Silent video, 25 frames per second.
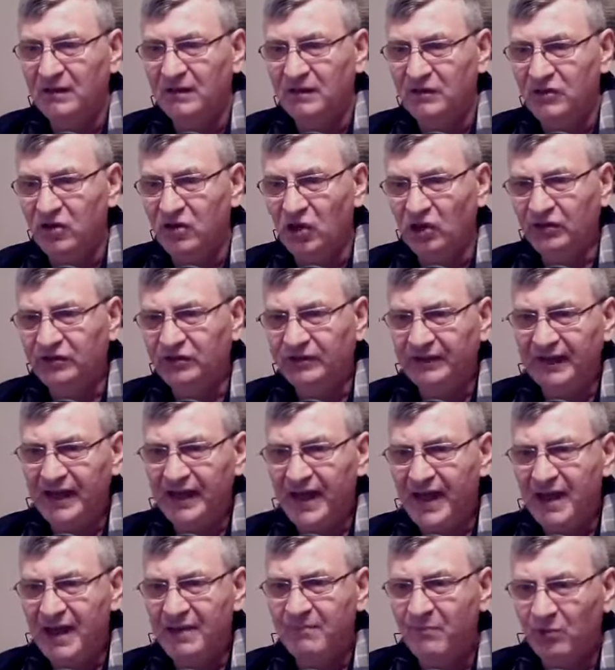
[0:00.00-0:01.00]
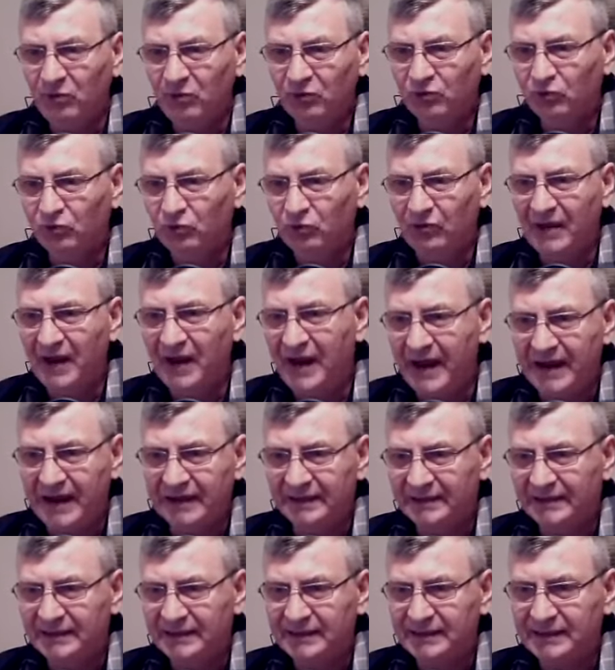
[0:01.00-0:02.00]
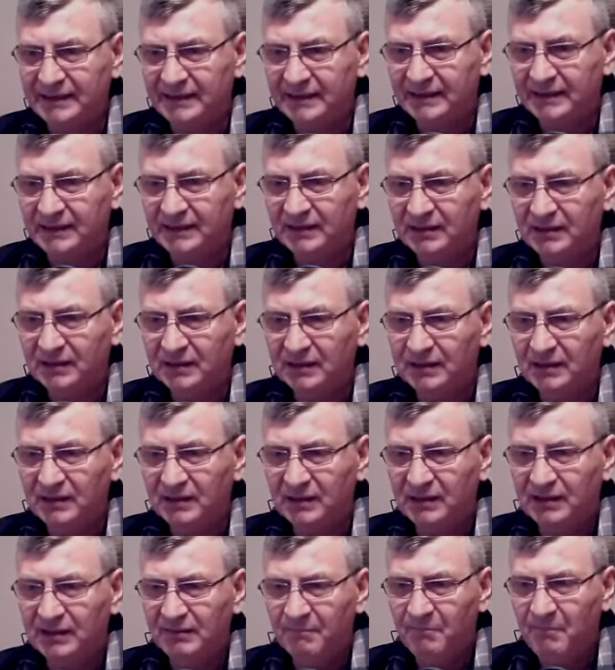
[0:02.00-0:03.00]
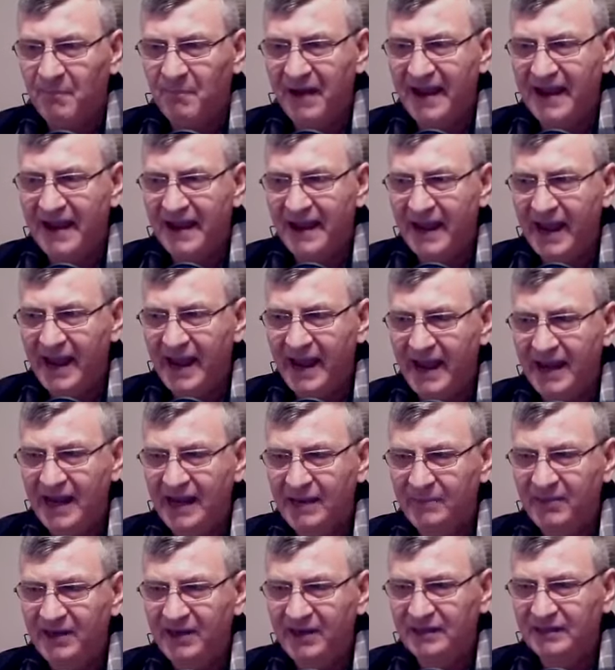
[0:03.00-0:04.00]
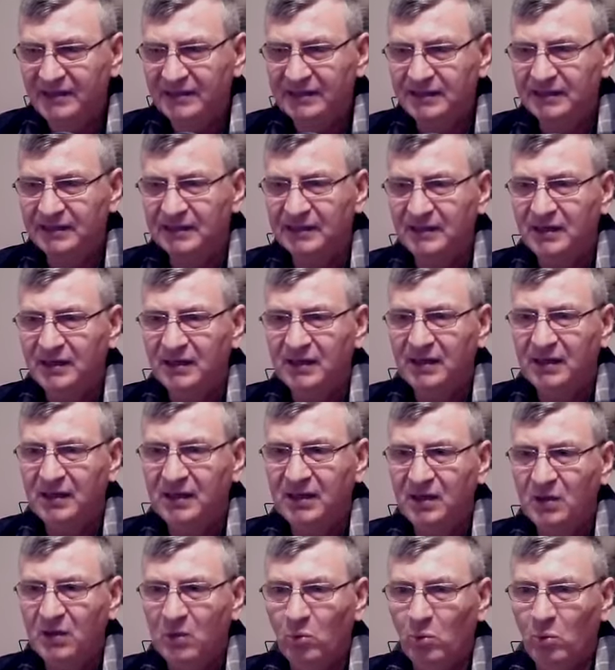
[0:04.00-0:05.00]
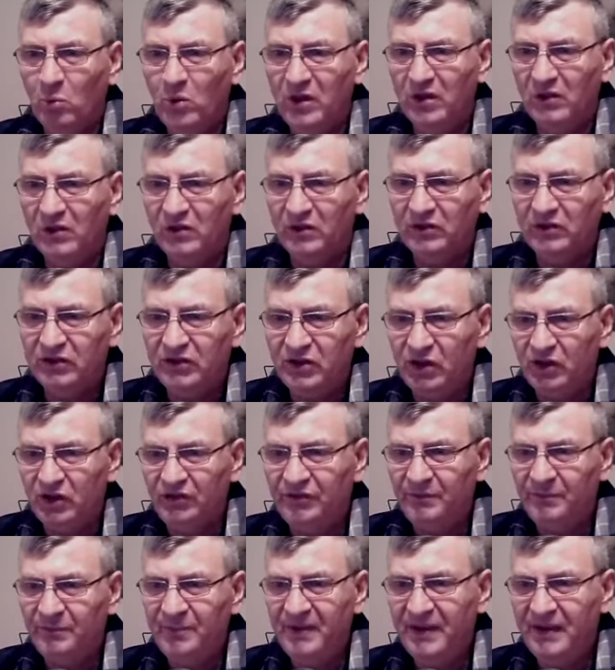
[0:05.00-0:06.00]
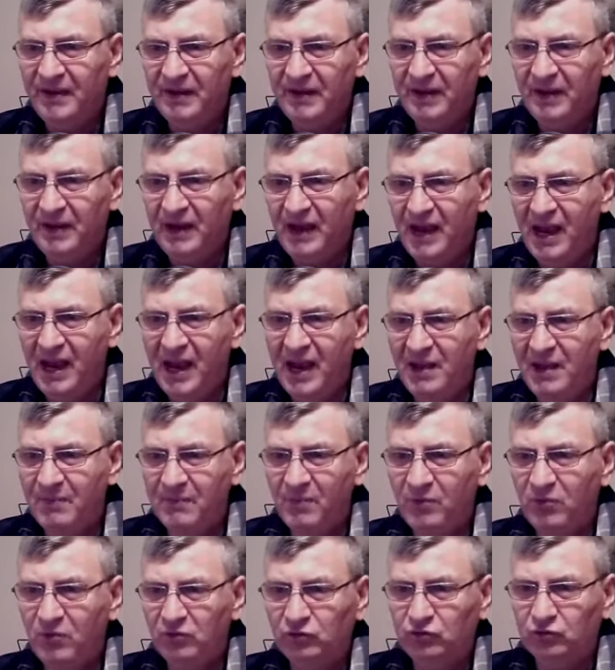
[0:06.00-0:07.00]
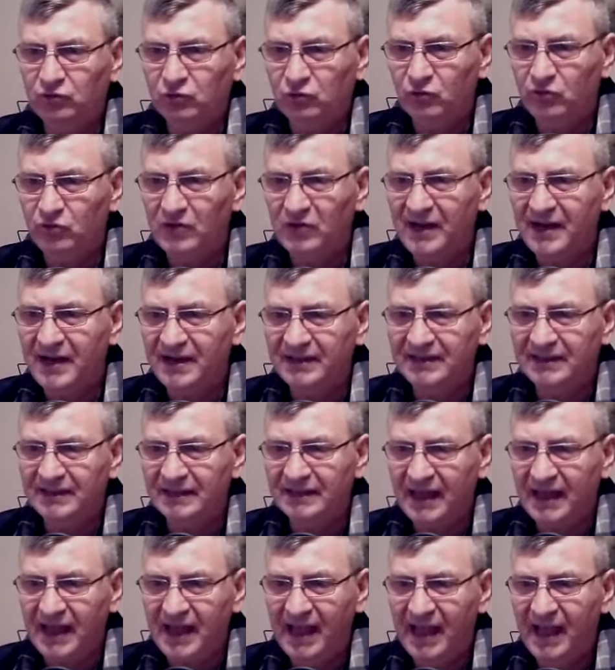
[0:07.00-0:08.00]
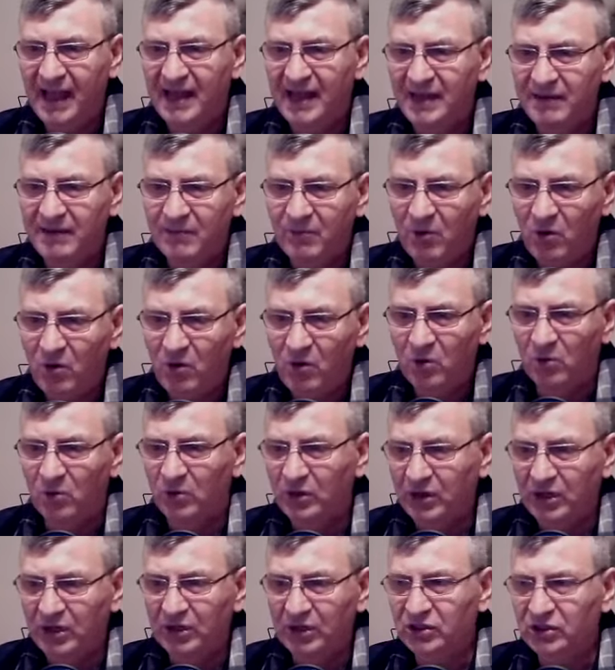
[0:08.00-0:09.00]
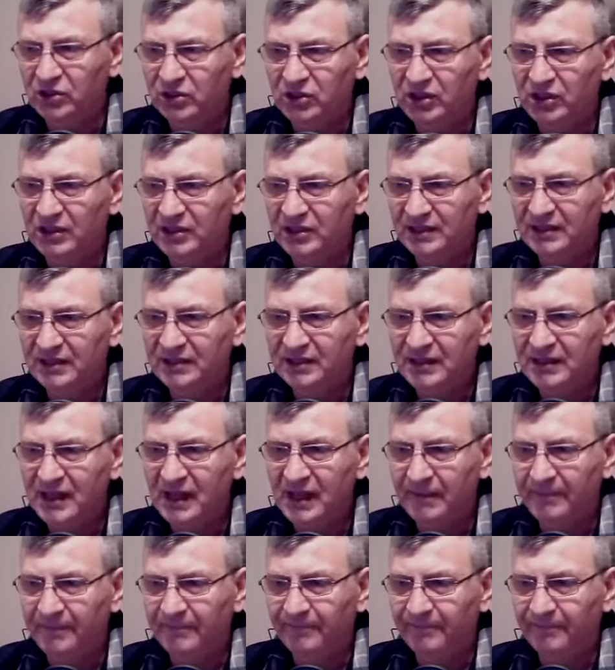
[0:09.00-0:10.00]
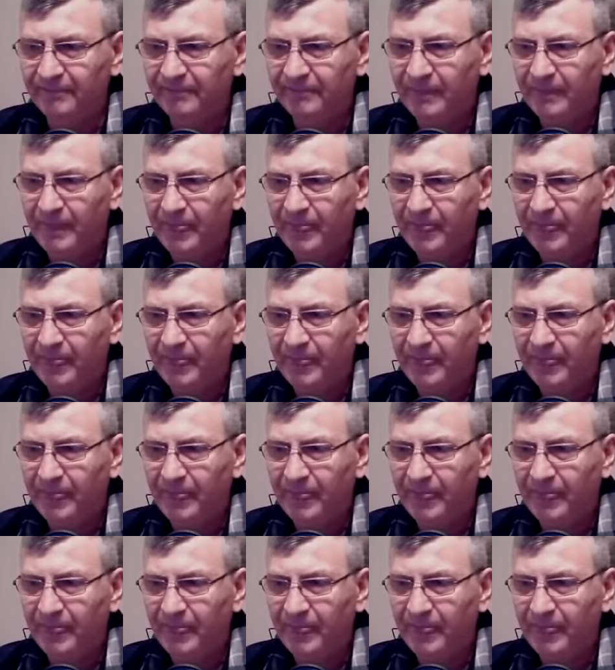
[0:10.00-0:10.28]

Not able to rise. My enemies will not be able to rise anymore in Jesus' name.